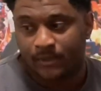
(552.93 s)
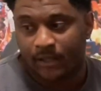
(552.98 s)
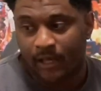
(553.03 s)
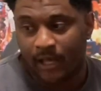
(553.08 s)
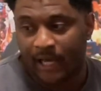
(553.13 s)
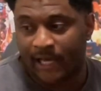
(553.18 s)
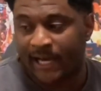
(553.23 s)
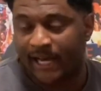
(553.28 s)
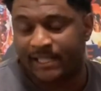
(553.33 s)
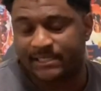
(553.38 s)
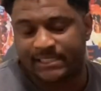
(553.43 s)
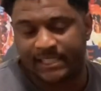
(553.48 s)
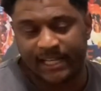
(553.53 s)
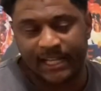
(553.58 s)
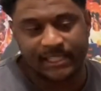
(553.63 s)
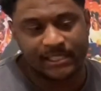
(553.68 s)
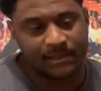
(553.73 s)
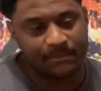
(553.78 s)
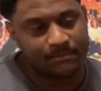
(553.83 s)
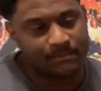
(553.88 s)
I gotta see
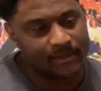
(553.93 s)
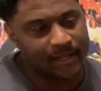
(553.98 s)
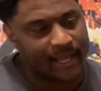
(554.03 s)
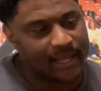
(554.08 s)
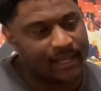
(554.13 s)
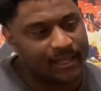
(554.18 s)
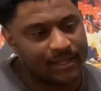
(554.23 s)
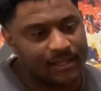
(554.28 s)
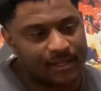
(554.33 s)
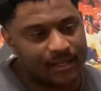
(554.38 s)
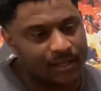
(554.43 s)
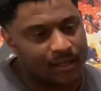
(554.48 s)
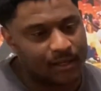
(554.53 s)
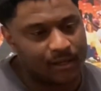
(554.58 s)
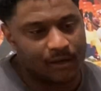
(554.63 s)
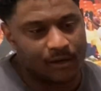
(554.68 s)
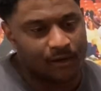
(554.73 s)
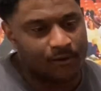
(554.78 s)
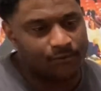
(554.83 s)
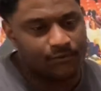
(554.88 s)
these in like,
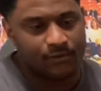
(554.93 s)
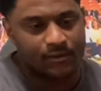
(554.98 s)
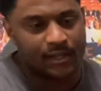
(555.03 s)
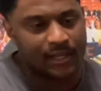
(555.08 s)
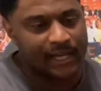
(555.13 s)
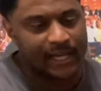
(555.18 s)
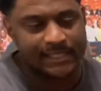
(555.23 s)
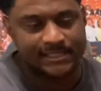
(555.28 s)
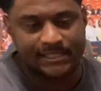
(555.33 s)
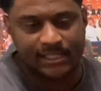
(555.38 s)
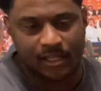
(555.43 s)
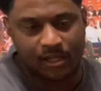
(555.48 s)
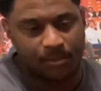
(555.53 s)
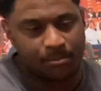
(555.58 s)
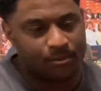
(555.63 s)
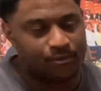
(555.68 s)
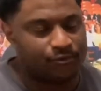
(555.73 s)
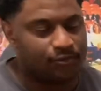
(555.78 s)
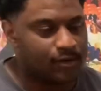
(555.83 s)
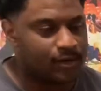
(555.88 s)
of like I said, of
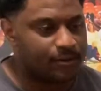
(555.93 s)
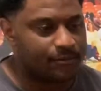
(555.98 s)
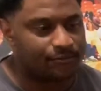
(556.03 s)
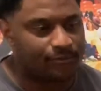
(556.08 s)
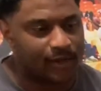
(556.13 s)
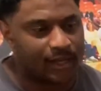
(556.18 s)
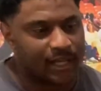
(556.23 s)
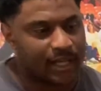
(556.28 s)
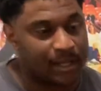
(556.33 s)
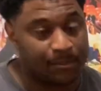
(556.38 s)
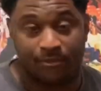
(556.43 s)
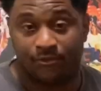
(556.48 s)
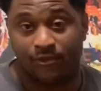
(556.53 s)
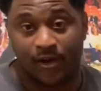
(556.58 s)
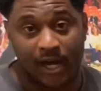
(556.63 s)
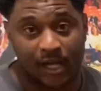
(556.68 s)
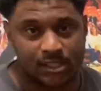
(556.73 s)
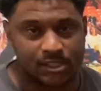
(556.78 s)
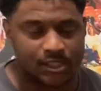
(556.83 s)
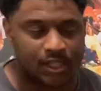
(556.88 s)
the full effect before
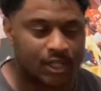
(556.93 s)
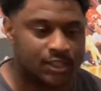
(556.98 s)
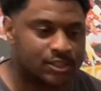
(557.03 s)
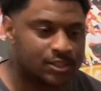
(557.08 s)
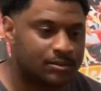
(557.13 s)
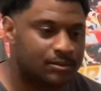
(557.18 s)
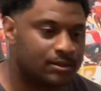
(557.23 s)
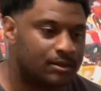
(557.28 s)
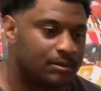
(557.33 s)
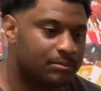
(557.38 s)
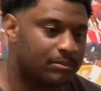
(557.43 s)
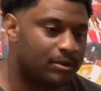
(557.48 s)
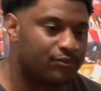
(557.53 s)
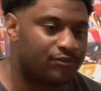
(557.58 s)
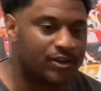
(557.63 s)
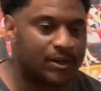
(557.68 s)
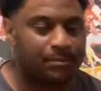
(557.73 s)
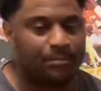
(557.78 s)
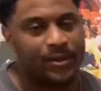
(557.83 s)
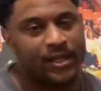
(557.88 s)
I judge them. But
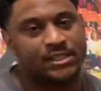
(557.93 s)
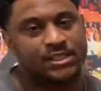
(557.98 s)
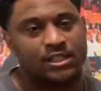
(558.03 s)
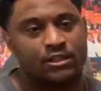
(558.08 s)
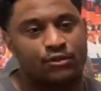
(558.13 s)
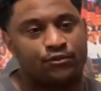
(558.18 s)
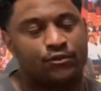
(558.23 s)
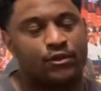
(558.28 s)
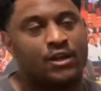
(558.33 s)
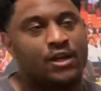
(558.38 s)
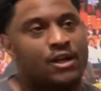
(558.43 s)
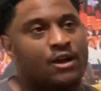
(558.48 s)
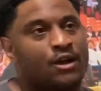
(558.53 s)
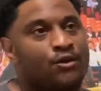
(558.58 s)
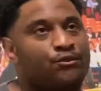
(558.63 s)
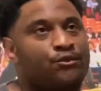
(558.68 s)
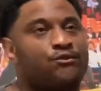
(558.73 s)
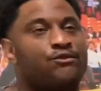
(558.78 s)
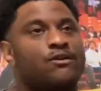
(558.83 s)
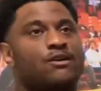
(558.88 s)
from the pictures,
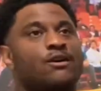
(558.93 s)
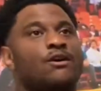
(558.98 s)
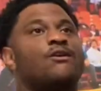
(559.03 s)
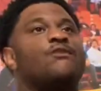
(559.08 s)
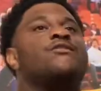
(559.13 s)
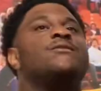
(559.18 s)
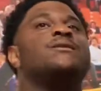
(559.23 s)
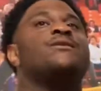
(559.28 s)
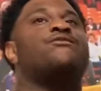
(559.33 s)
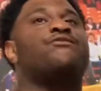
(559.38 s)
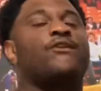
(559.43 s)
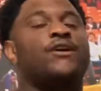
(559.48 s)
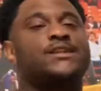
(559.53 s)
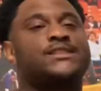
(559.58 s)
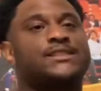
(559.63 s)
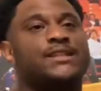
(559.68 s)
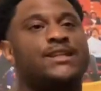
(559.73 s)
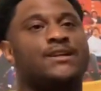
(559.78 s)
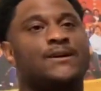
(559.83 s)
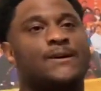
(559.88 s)
from the
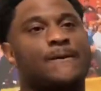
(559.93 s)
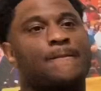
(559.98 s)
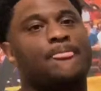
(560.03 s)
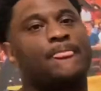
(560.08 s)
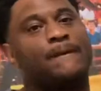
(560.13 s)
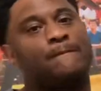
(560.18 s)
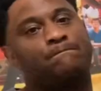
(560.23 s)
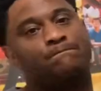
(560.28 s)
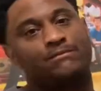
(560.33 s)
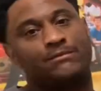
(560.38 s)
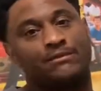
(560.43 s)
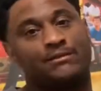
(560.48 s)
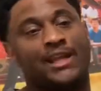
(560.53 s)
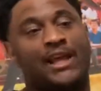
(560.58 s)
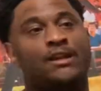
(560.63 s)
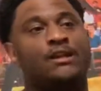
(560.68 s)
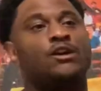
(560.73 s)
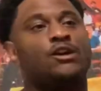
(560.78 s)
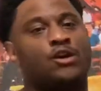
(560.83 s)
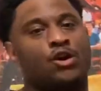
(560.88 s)
first look,
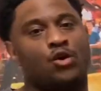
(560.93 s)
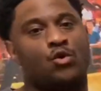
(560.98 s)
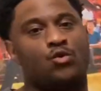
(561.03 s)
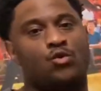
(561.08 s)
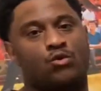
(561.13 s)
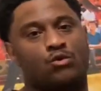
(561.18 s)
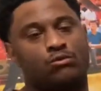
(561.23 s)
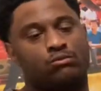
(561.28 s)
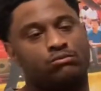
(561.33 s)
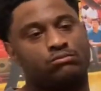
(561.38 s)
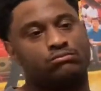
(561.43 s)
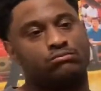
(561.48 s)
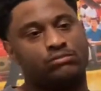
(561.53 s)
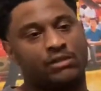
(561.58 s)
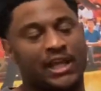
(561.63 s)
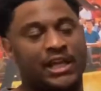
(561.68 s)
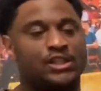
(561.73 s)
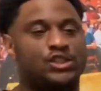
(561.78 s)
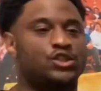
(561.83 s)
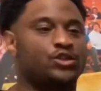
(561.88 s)
they look cool.
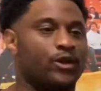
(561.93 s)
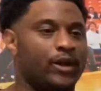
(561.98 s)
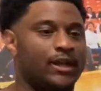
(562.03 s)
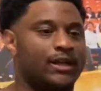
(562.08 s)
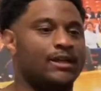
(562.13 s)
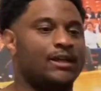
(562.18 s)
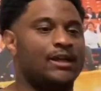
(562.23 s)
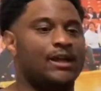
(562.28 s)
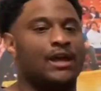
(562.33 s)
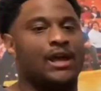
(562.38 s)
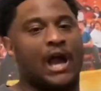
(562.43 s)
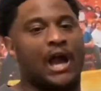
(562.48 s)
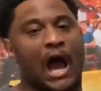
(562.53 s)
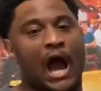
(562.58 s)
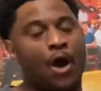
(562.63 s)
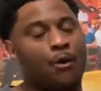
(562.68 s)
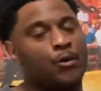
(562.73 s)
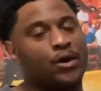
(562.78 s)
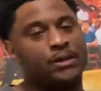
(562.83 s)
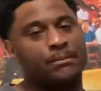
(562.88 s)
They straight.
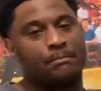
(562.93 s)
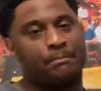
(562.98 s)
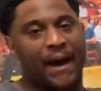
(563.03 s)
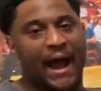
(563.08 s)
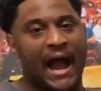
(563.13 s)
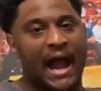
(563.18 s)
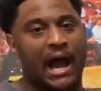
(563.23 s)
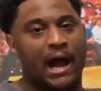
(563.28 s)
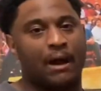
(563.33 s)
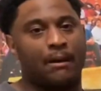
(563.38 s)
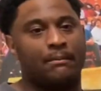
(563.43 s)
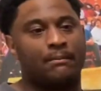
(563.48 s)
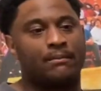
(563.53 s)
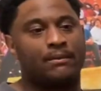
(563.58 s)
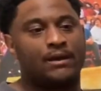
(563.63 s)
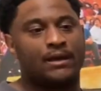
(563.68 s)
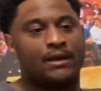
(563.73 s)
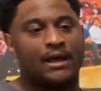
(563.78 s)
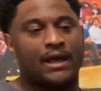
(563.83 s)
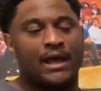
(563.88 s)
I wouldn't buy them.
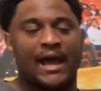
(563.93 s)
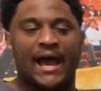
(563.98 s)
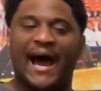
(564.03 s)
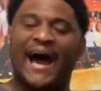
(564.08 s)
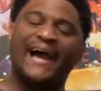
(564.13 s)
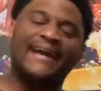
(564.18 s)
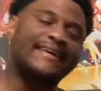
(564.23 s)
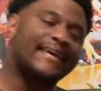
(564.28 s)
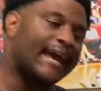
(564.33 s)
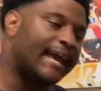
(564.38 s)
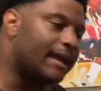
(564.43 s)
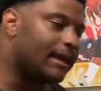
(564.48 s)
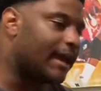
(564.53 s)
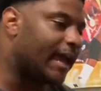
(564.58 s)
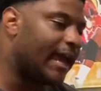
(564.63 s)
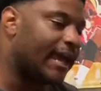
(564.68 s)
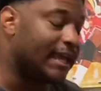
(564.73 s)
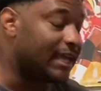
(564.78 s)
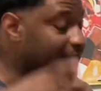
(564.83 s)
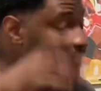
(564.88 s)
I can't.
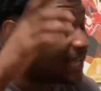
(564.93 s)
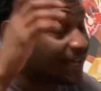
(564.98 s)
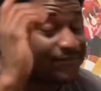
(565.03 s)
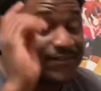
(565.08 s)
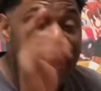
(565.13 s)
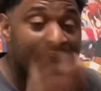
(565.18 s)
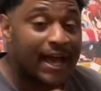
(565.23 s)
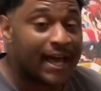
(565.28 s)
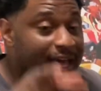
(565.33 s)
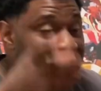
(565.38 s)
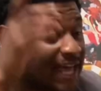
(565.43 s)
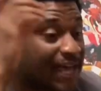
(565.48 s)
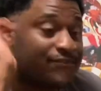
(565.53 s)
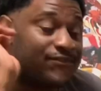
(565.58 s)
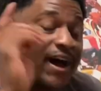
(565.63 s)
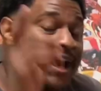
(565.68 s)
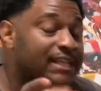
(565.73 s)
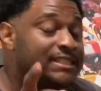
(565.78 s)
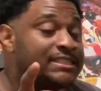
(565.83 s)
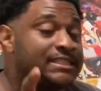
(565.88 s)
Hey, if I if
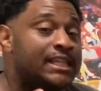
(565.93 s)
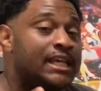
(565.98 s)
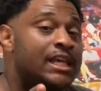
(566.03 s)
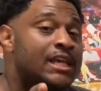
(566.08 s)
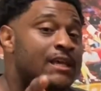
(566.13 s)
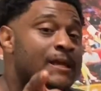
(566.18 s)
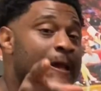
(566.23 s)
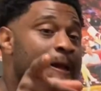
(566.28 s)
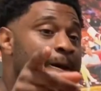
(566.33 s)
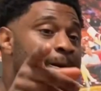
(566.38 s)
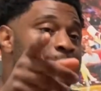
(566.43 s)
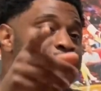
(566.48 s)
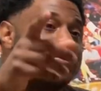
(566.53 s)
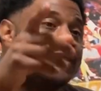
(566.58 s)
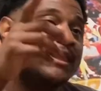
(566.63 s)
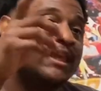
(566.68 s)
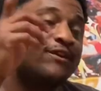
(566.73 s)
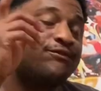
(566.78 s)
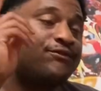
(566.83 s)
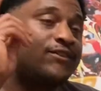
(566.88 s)
I see,
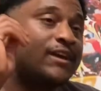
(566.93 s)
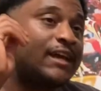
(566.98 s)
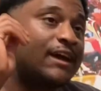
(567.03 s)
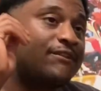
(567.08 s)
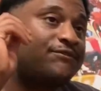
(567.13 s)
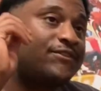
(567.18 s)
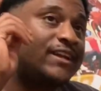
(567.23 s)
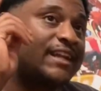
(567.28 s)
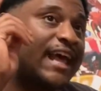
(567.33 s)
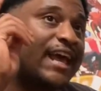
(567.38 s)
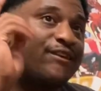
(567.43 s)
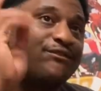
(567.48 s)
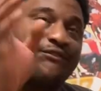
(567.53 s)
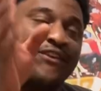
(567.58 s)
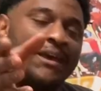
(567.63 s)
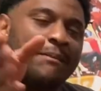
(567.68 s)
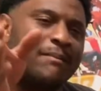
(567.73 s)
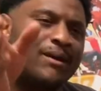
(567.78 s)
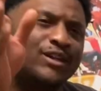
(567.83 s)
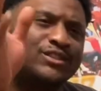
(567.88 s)
if it, I feel like
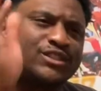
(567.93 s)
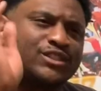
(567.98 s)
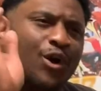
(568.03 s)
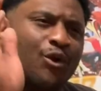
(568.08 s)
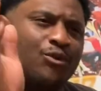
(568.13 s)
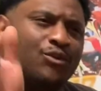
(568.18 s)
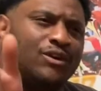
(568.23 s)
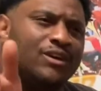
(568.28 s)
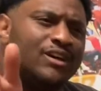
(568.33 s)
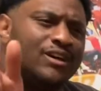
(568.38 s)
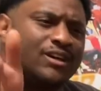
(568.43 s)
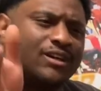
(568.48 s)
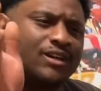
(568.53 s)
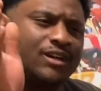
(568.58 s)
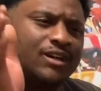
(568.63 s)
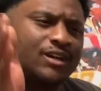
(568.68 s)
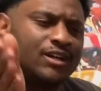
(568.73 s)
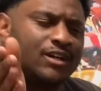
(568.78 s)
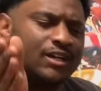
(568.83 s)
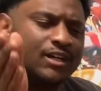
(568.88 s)
females don't look
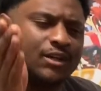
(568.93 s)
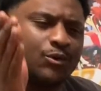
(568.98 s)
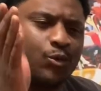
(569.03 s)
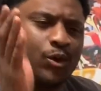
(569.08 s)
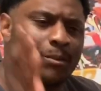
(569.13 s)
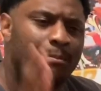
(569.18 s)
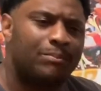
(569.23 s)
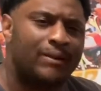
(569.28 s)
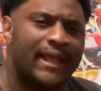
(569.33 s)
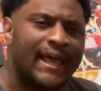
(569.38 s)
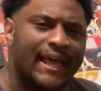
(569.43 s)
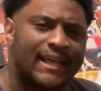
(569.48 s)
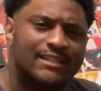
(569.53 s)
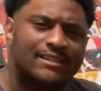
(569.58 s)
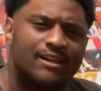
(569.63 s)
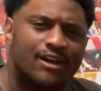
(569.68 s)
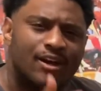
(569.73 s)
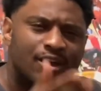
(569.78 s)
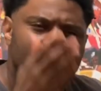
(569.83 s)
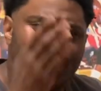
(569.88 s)
good with
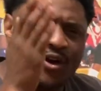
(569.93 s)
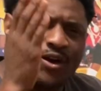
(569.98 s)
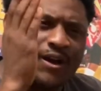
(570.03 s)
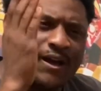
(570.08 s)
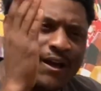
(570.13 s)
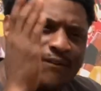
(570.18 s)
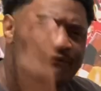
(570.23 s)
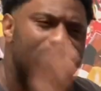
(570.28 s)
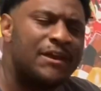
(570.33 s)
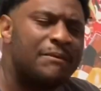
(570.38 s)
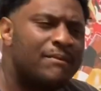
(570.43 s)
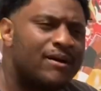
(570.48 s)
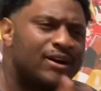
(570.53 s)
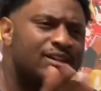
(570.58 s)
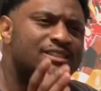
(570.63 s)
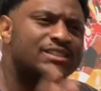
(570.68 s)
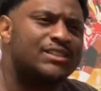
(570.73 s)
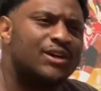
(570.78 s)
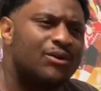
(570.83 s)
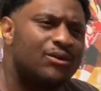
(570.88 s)
black.
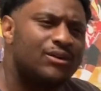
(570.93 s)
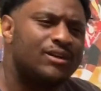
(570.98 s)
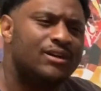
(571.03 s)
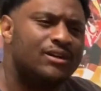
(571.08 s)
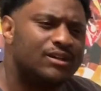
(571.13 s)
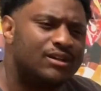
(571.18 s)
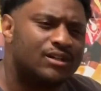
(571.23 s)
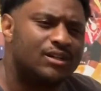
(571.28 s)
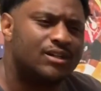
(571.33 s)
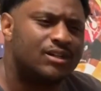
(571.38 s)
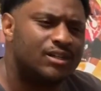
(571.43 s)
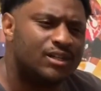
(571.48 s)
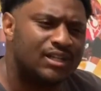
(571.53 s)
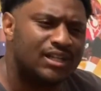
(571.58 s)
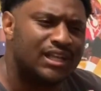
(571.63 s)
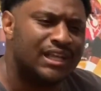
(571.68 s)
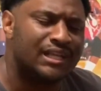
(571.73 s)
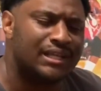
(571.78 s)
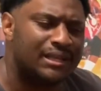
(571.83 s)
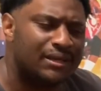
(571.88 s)
Females don't look
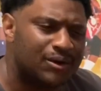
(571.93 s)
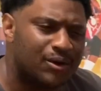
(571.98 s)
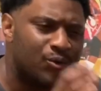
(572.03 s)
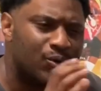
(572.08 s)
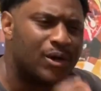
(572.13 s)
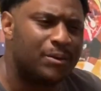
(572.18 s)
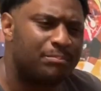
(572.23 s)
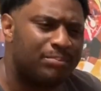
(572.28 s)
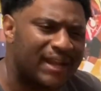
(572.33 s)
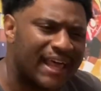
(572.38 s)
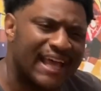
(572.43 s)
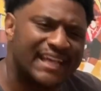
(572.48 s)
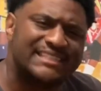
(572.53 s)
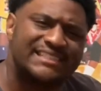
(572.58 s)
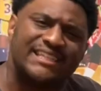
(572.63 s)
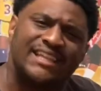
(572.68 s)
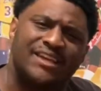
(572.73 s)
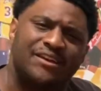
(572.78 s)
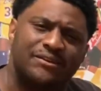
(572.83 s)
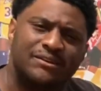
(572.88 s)
good with black
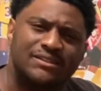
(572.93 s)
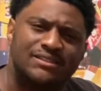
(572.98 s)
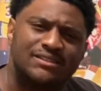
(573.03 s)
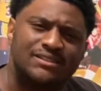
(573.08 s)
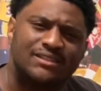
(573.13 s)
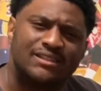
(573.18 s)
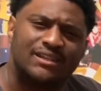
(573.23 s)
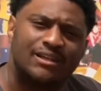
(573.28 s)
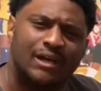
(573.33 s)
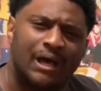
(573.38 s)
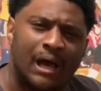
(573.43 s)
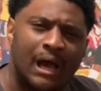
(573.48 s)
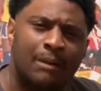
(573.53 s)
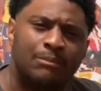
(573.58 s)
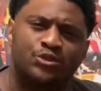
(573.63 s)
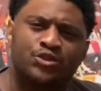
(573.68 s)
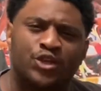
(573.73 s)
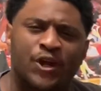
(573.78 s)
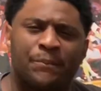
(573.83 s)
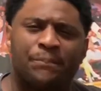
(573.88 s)
sneakers. I'm
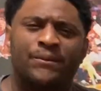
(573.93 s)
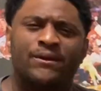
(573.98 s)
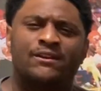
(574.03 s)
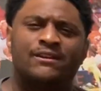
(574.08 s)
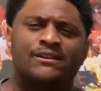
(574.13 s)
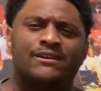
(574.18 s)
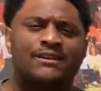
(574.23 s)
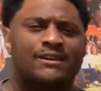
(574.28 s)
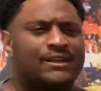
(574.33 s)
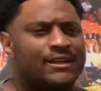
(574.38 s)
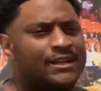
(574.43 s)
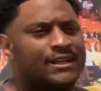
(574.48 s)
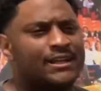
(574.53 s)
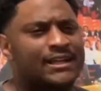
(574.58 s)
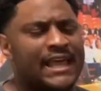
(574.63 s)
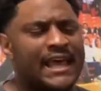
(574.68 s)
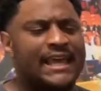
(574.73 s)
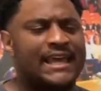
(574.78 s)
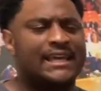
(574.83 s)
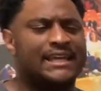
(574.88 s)
tripping.
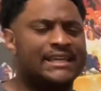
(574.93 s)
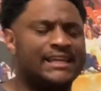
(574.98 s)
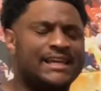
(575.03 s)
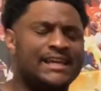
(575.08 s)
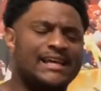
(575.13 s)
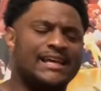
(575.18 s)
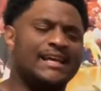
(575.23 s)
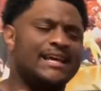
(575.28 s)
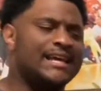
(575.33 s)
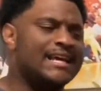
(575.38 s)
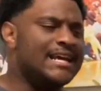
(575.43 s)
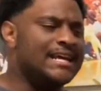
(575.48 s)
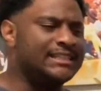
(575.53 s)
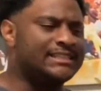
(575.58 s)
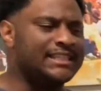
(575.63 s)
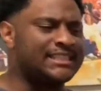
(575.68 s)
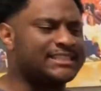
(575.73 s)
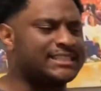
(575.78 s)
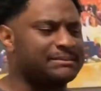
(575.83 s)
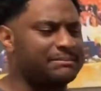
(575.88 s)
Like it's
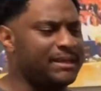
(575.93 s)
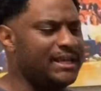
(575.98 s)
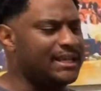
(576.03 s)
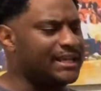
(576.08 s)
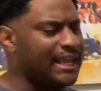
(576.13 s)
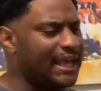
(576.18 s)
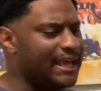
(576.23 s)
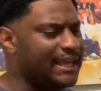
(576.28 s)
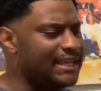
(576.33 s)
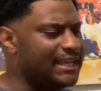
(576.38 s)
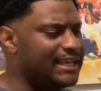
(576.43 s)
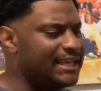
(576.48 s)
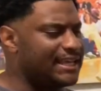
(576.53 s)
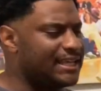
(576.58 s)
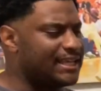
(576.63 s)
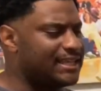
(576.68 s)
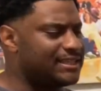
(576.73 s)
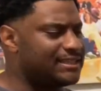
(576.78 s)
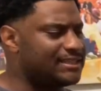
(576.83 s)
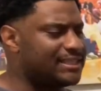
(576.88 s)
just me. Like
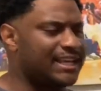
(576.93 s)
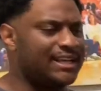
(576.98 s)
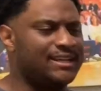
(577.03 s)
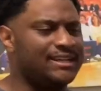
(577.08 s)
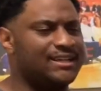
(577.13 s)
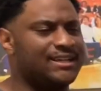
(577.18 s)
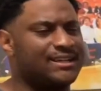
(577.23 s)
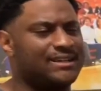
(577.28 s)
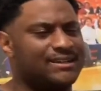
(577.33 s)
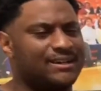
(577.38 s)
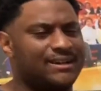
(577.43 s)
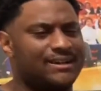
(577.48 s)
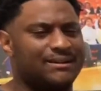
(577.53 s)
they look